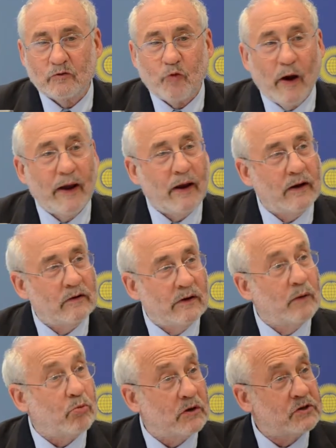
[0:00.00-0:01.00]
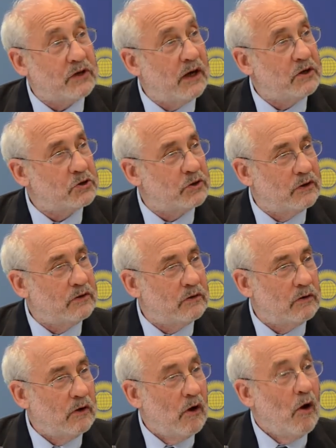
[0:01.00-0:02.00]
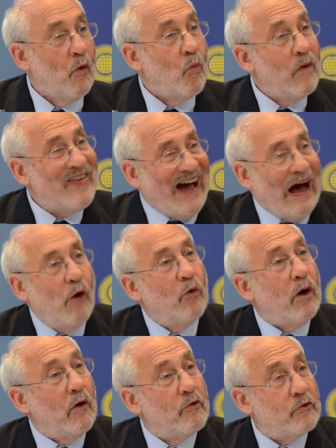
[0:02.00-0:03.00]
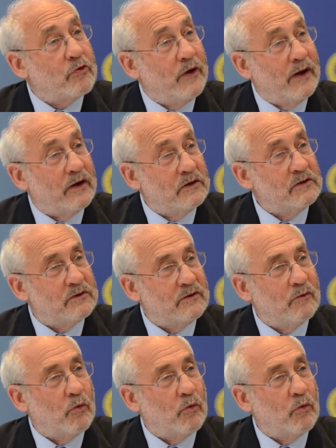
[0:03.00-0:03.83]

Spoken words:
trade liberalization, without other things,